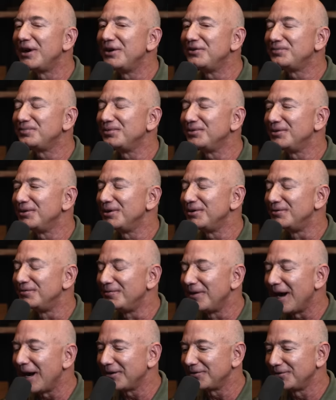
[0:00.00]
transporter
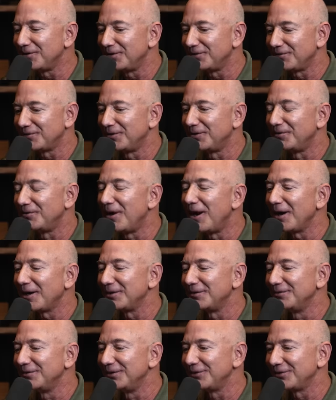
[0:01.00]
erector for a
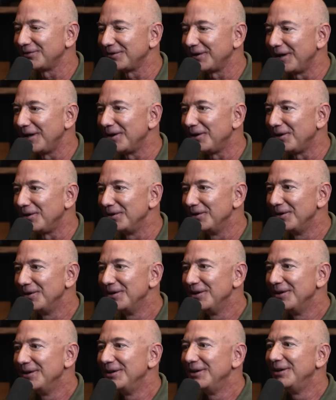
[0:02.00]
rocket of this scale,
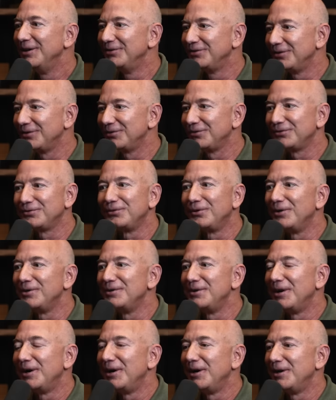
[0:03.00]
yeah, is
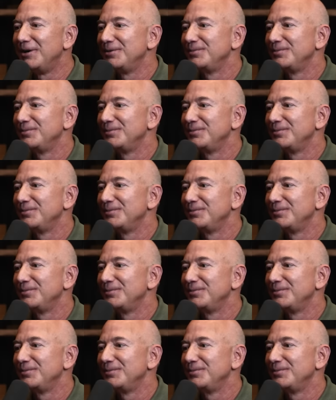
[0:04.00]
extraordinary.